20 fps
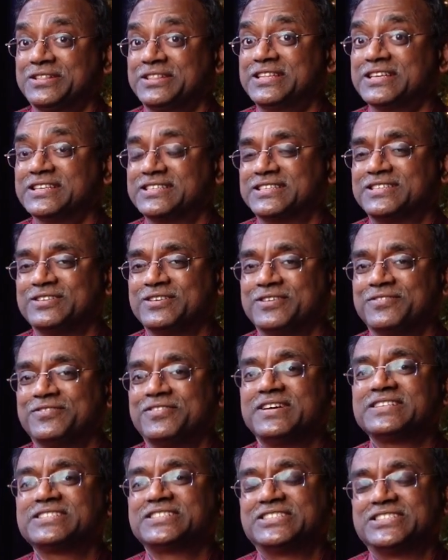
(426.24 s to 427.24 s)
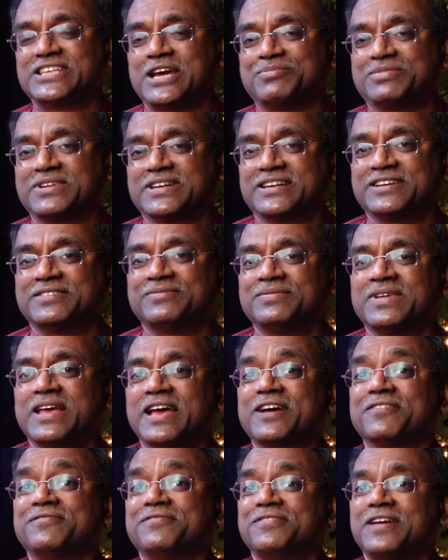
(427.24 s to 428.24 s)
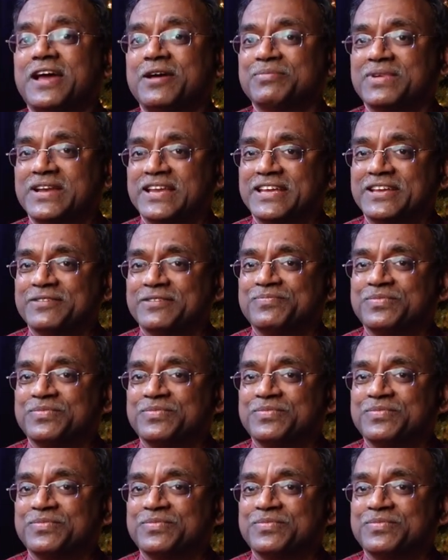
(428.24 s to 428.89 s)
this first chapter, a family.